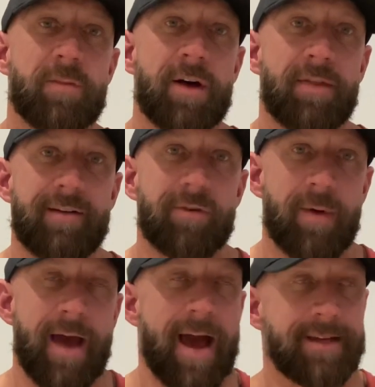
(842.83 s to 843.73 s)
month after
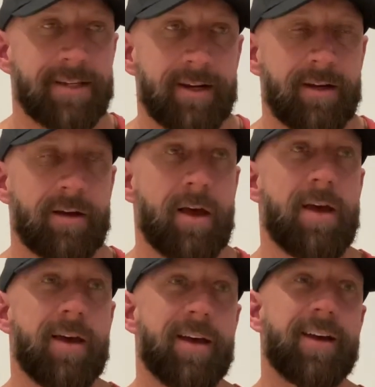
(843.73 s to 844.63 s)
my accident.
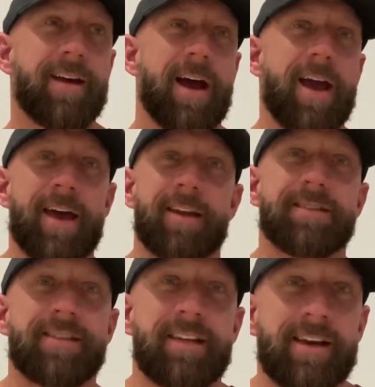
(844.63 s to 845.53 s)
I had a
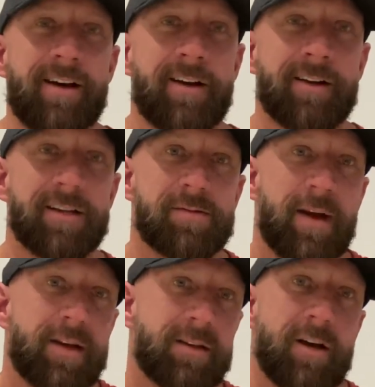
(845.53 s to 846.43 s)
sling on because
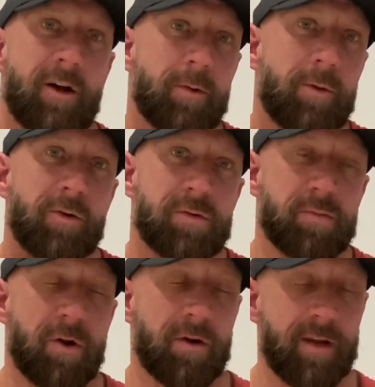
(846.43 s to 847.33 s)
my collarbone was
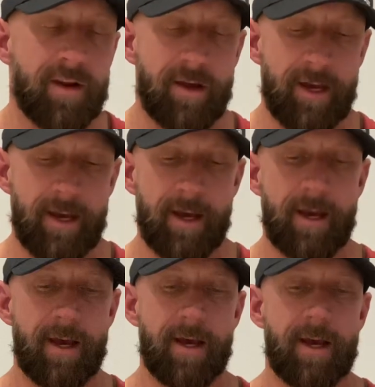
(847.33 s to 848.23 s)
broken.
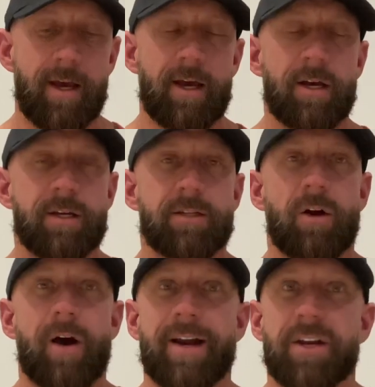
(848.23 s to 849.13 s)

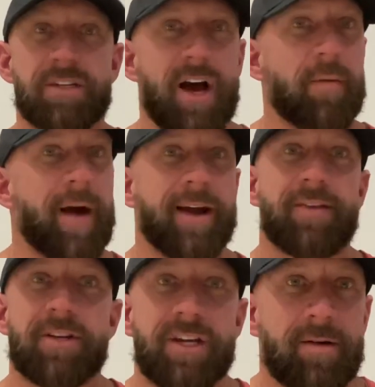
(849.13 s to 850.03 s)
So I just got back in
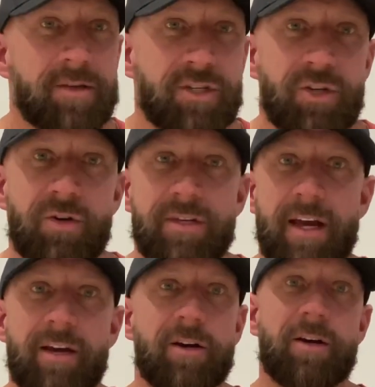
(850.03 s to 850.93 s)
the gym as soon as
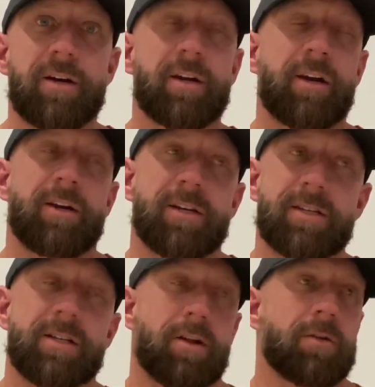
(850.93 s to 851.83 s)
I could and
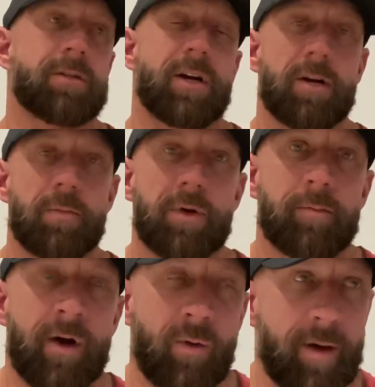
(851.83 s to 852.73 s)
just slowly started building
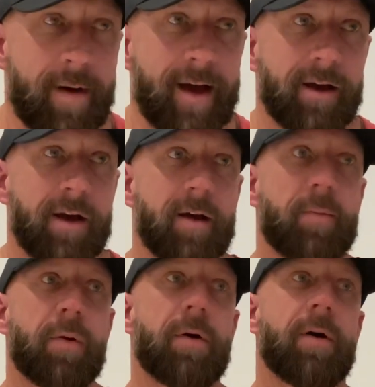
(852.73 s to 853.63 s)
my way back
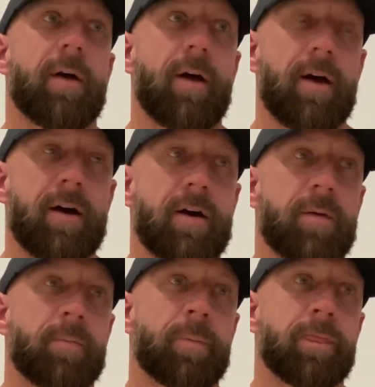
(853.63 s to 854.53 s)
up.
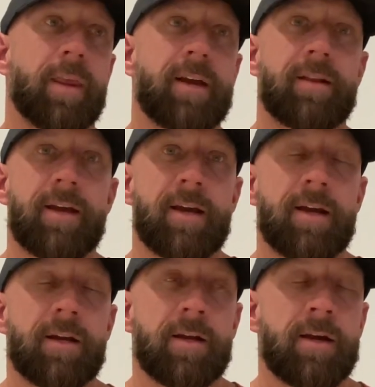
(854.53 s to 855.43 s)
And
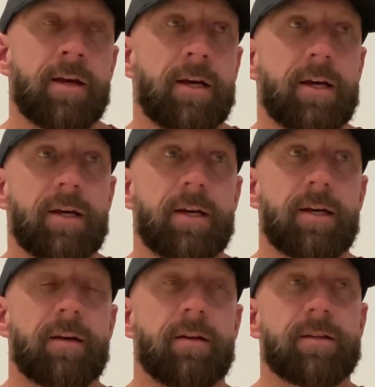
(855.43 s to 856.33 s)
then
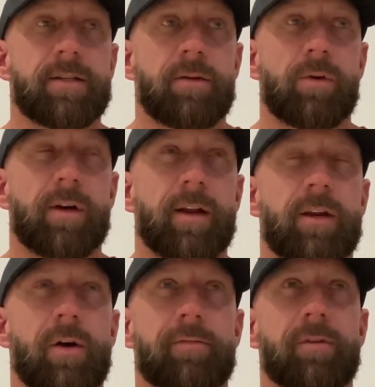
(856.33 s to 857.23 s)
let's see, what did I
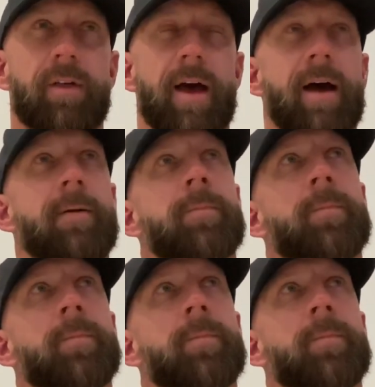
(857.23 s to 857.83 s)
do after that?